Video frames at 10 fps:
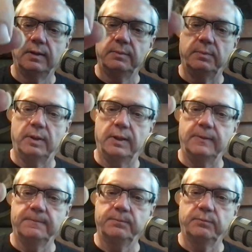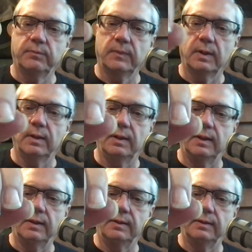But,
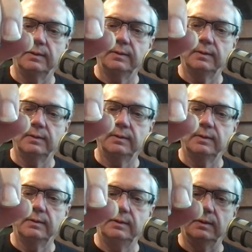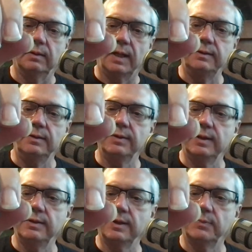uh, I use
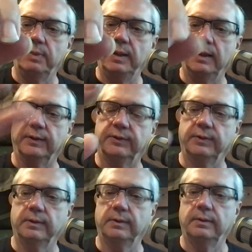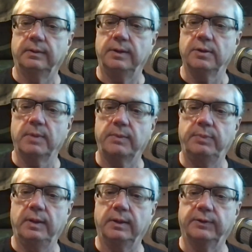these as picks. These are my
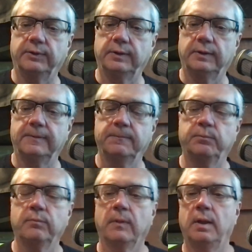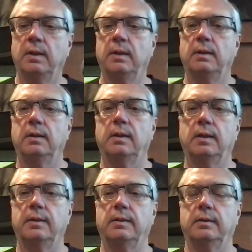picks.
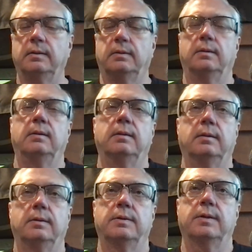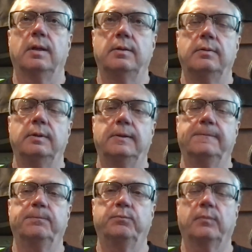Uh, so
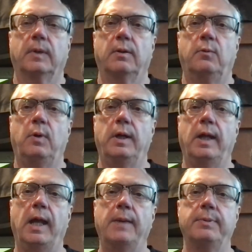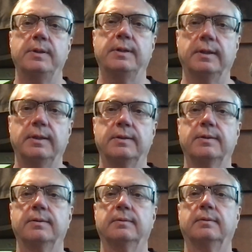what happens
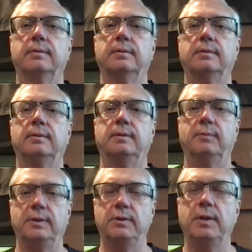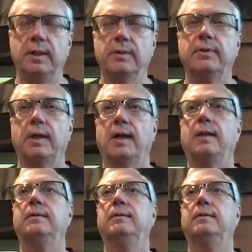is when you hear that